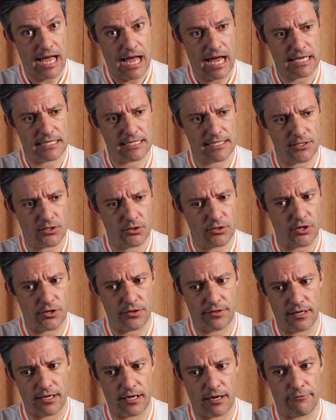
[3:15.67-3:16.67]
I still
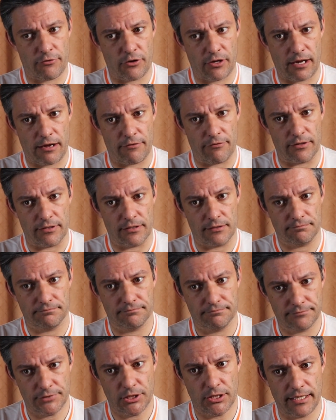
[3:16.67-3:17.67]
don't think I've recovered.
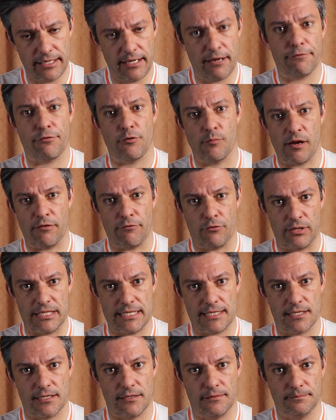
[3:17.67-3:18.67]
You can hear from my
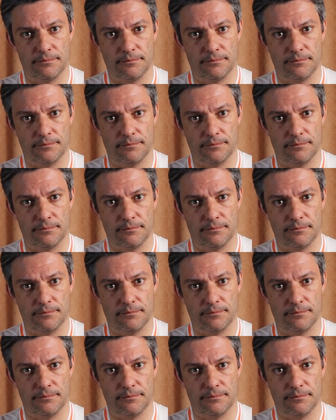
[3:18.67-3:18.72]
voice.